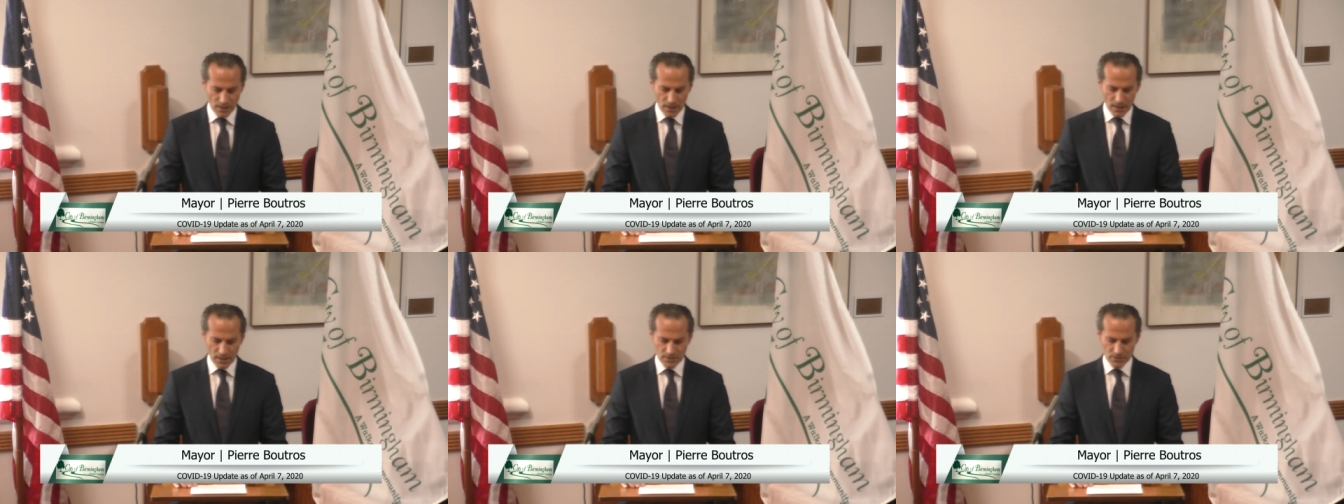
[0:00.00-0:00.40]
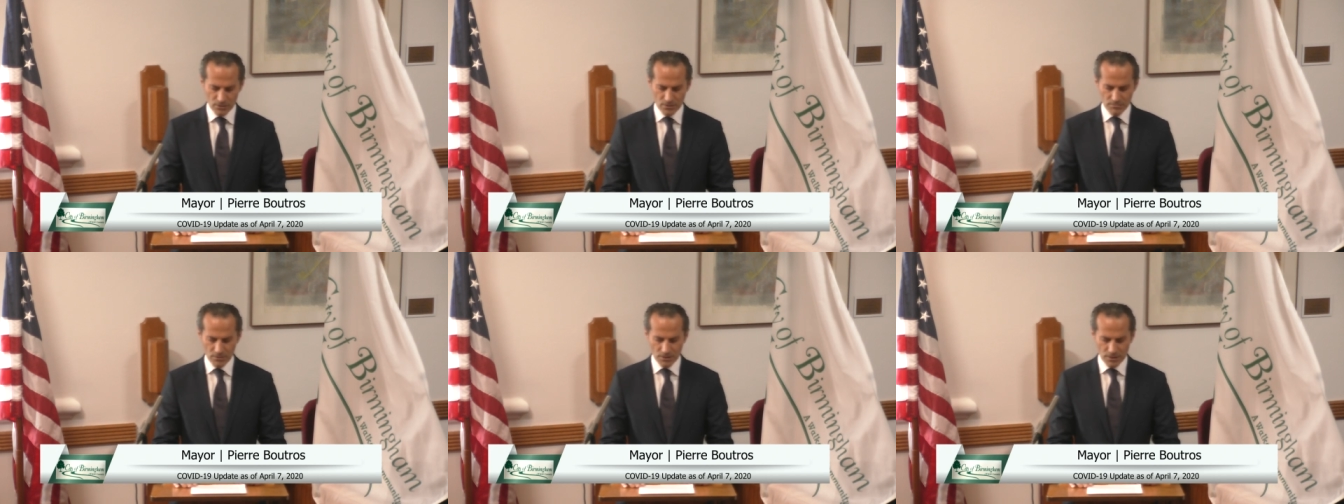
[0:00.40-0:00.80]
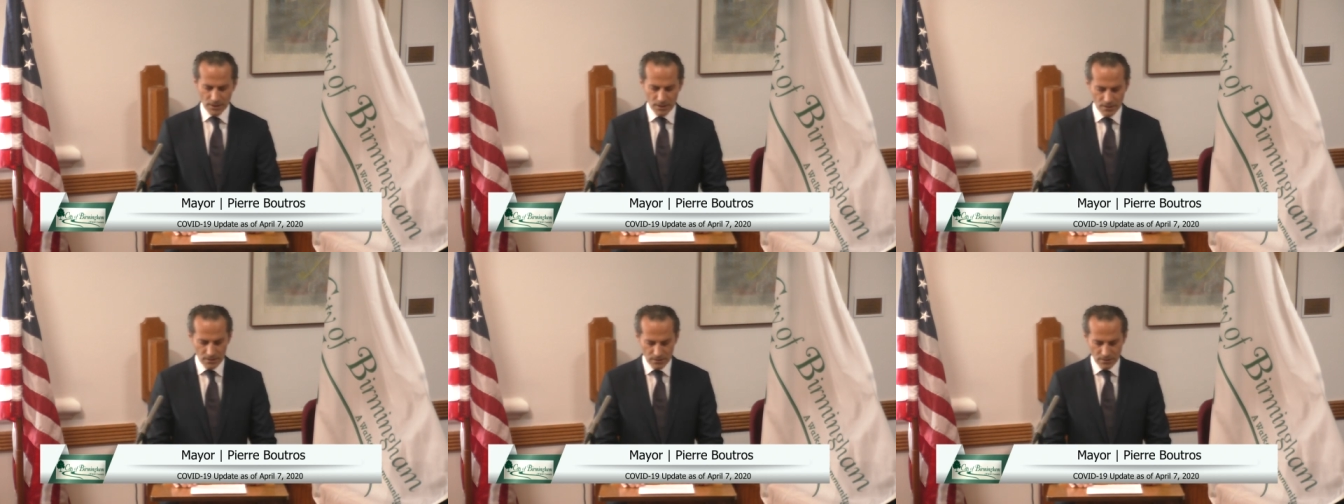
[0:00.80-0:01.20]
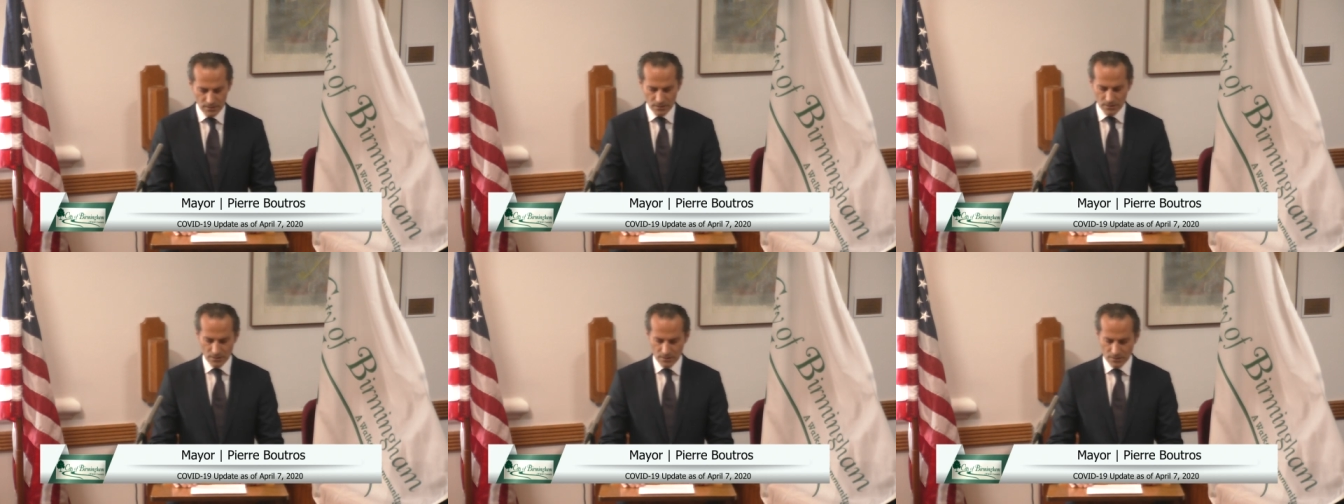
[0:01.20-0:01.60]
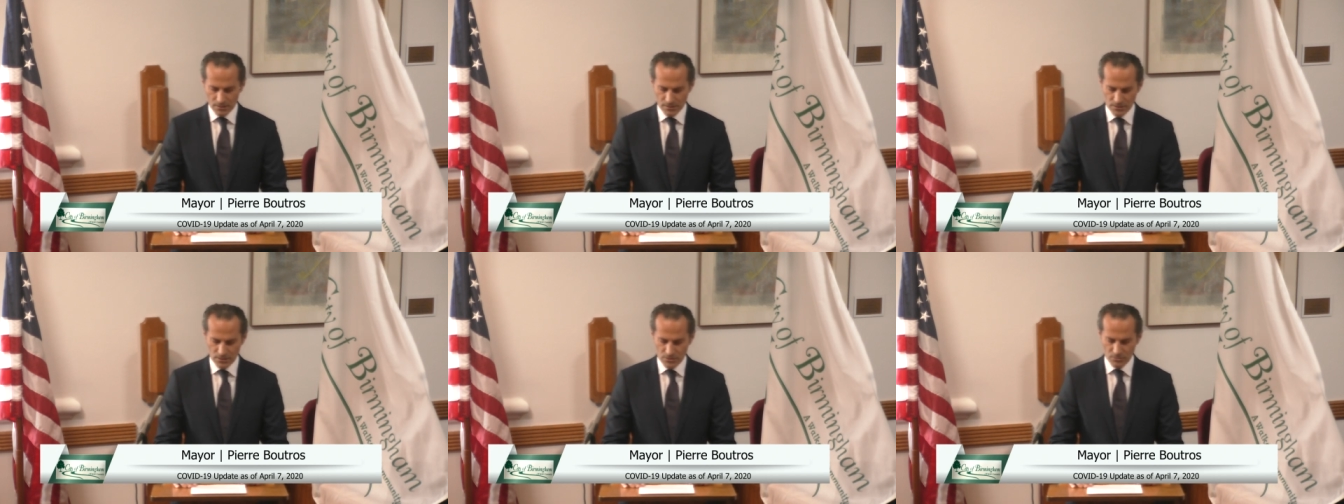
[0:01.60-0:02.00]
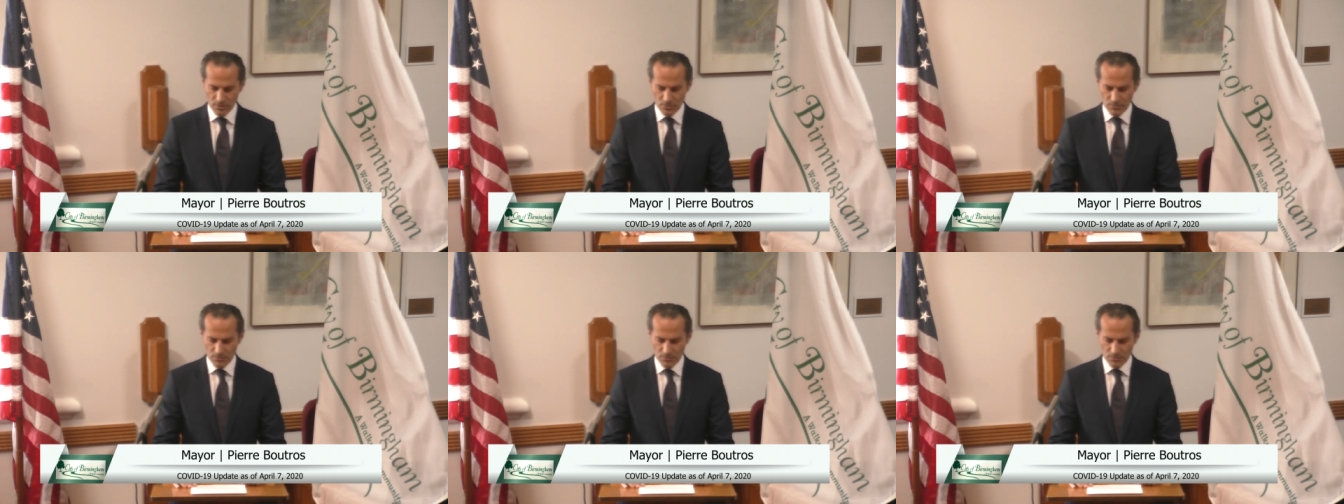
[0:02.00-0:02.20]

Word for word: As a community, this is where